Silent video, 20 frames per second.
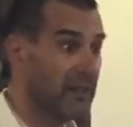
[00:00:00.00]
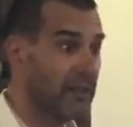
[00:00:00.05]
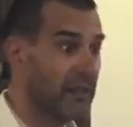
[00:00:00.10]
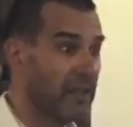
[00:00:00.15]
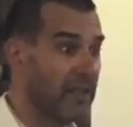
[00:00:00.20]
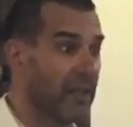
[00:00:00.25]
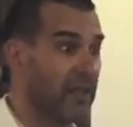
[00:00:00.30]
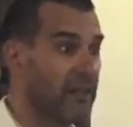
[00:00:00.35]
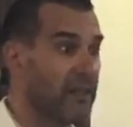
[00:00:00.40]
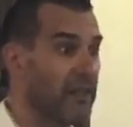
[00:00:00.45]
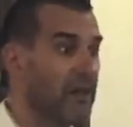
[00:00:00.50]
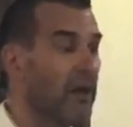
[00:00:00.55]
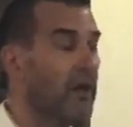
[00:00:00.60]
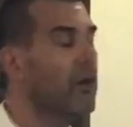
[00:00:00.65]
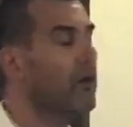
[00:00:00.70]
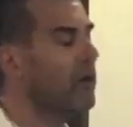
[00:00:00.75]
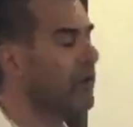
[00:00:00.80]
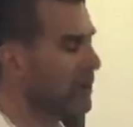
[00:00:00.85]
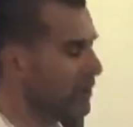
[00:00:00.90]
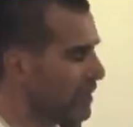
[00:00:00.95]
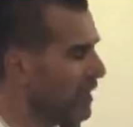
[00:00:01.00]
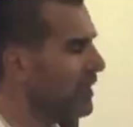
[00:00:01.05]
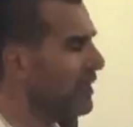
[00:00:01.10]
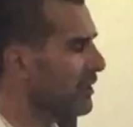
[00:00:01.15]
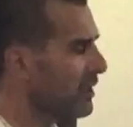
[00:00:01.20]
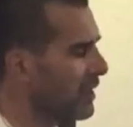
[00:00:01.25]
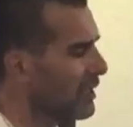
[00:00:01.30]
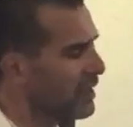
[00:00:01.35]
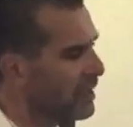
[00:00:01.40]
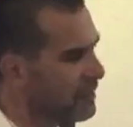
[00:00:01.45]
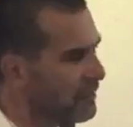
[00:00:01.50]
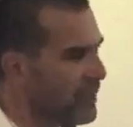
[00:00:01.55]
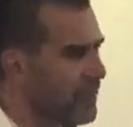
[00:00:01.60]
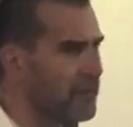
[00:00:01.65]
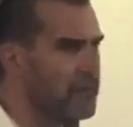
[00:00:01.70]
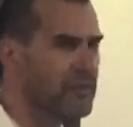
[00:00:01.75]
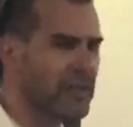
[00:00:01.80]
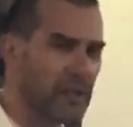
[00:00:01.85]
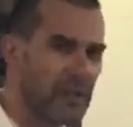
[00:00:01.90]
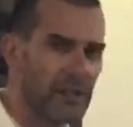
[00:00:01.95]
Yeah. Oh, okay,
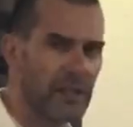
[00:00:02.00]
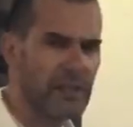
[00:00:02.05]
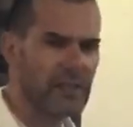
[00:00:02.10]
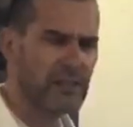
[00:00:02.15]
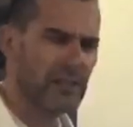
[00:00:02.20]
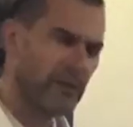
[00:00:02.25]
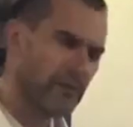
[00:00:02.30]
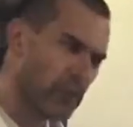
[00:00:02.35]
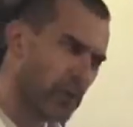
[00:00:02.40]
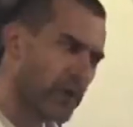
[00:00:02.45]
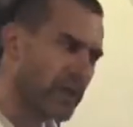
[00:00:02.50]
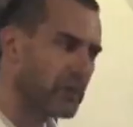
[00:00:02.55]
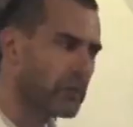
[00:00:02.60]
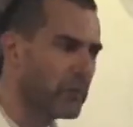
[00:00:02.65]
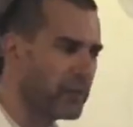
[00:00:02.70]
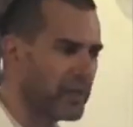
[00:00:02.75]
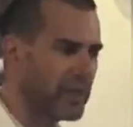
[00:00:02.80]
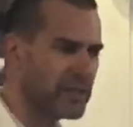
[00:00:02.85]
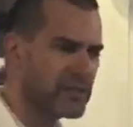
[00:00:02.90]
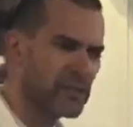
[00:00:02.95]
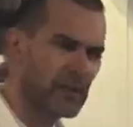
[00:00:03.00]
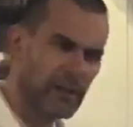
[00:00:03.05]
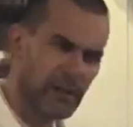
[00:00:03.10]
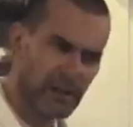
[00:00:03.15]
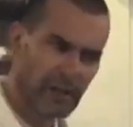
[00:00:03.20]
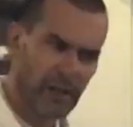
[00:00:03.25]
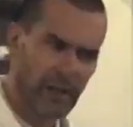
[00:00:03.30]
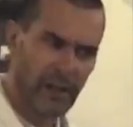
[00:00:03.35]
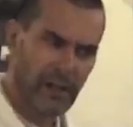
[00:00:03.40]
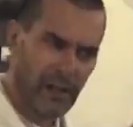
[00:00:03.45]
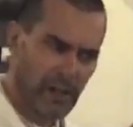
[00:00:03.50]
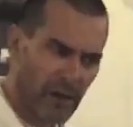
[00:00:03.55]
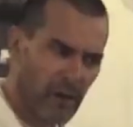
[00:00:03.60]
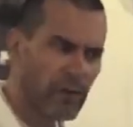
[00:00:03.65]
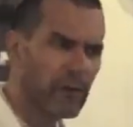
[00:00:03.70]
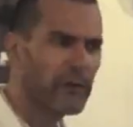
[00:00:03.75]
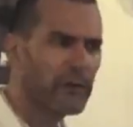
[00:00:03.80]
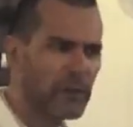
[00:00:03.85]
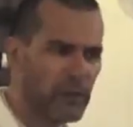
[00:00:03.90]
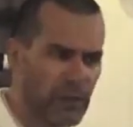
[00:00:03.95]
I've done this, I've worked with this on
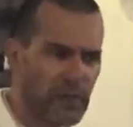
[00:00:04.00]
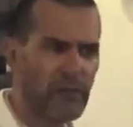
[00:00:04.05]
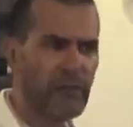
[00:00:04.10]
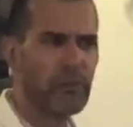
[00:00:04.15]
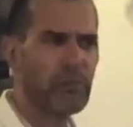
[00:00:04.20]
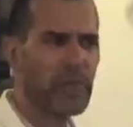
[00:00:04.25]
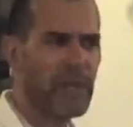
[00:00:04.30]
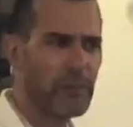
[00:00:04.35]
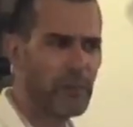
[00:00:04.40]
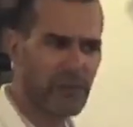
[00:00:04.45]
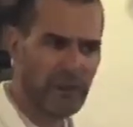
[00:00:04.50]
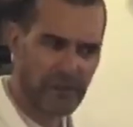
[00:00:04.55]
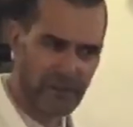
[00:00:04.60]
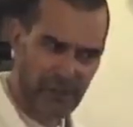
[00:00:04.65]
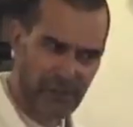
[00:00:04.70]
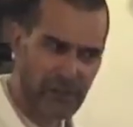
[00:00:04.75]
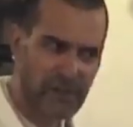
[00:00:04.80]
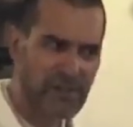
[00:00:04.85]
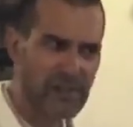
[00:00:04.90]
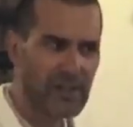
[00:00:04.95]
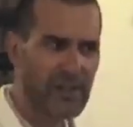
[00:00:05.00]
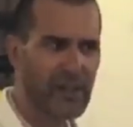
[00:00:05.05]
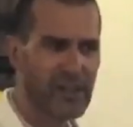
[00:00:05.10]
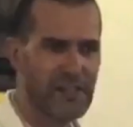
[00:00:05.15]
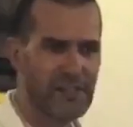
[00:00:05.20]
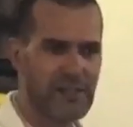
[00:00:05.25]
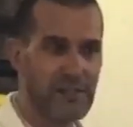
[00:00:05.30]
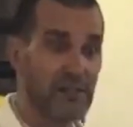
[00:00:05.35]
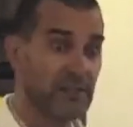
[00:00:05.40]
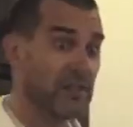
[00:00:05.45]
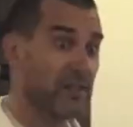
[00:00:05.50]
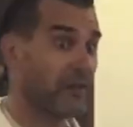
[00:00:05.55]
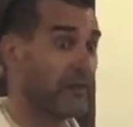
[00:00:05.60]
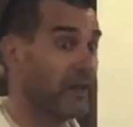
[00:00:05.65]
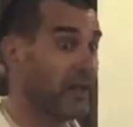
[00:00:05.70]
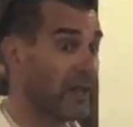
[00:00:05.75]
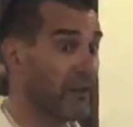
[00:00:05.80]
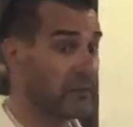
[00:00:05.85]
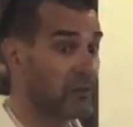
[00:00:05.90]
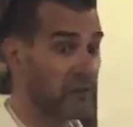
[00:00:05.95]
a few different people of different sizes and
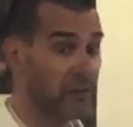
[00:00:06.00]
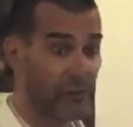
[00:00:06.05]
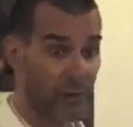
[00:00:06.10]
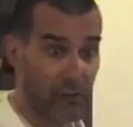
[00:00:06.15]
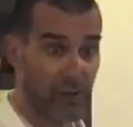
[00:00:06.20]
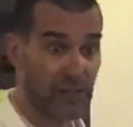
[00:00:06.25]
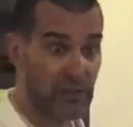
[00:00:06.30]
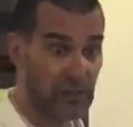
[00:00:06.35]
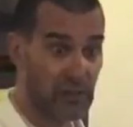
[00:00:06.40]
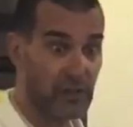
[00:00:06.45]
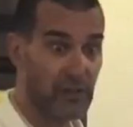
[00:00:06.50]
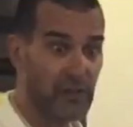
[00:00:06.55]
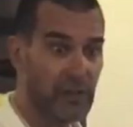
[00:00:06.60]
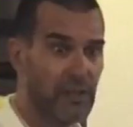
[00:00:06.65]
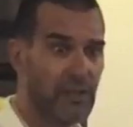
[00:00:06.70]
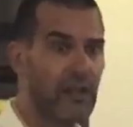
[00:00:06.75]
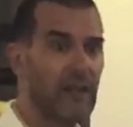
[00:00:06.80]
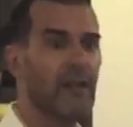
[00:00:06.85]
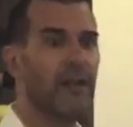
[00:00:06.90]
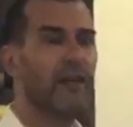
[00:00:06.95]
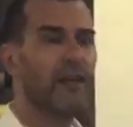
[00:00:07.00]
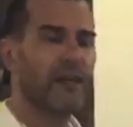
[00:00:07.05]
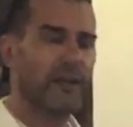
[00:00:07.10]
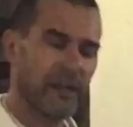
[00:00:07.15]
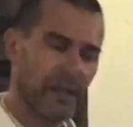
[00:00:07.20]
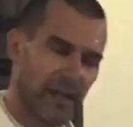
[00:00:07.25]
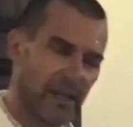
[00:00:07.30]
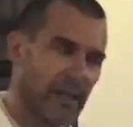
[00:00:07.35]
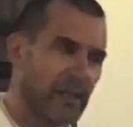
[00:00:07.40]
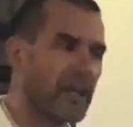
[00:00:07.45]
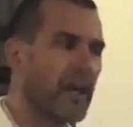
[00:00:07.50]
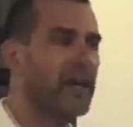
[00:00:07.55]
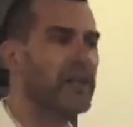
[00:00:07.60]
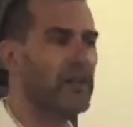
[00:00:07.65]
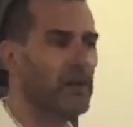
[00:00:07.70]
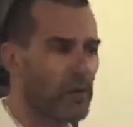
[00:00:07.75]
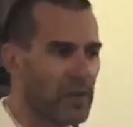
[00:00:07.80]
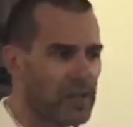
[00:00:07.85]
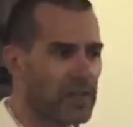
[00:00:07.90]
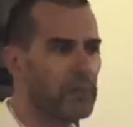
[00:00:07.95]
different levels of aggression. I
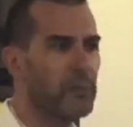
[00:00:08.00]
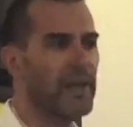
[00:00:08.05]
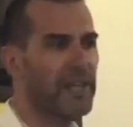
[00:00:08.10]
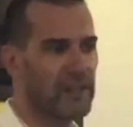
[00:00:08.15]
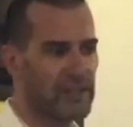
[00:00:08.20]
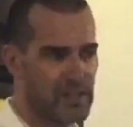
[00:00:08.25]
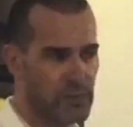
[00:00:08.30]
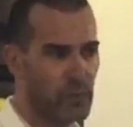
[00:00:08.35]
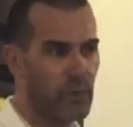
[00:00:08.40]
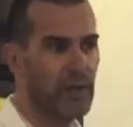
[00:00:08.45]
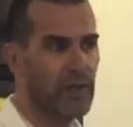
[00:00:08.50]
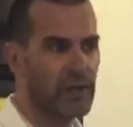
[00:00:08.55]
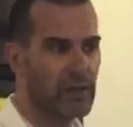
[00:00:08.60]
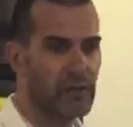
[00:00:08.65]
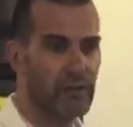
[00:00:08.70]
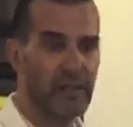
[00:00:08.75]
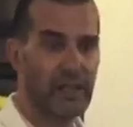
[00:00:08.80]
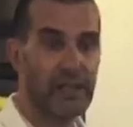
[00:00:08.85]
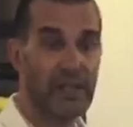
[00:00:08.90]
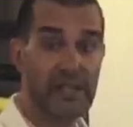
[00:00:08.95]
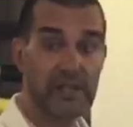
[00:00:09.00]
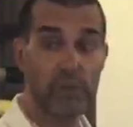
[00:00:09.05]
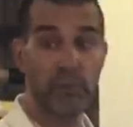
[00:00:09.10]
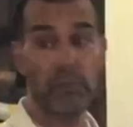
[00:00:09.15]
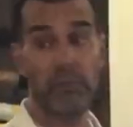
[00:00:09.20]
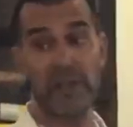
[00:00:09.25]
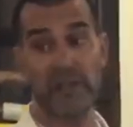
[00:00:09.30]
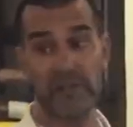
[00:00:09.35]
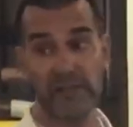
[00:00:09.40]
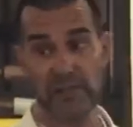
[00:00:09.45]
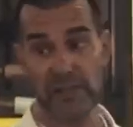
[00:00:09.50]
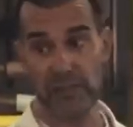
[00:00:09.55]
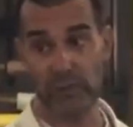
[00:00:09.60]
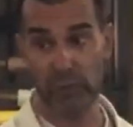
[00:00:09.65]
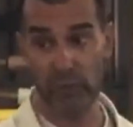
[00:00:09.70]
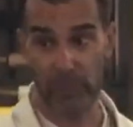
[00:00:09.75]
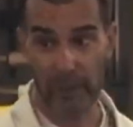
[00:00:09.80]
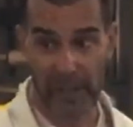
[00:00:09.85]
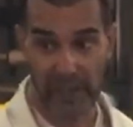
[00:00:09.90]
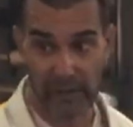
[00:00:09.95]
know I can make this work, right? That's what practice is
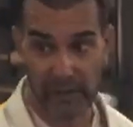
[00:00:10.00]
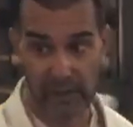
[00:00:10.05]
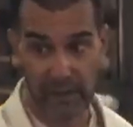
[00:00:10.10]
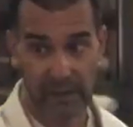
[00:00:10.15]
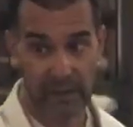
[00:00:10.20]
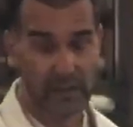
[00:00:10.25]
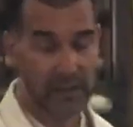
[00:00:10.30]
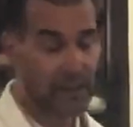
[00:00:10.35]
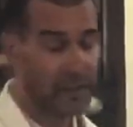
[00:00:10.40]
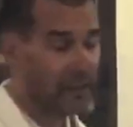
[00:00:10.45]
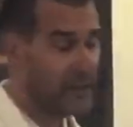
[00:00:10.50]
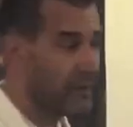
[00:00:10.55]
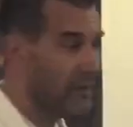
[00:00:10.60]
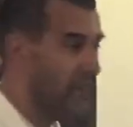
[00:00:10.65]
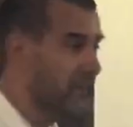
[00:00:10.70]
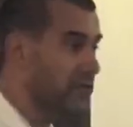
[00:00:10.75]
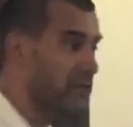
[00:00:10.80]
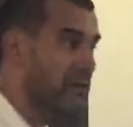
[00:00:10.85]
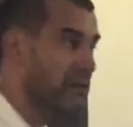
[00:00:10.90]
all about. Right?